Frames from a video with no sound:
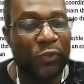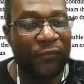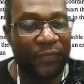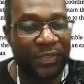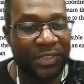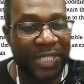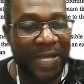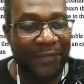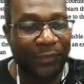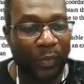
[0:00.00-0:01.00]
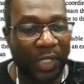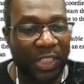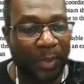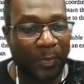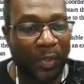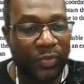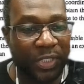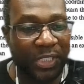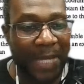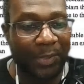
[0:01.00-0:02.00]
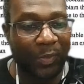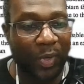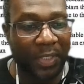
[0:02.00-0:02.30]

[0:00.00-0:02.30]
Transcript: to physics after working in a propulsion lab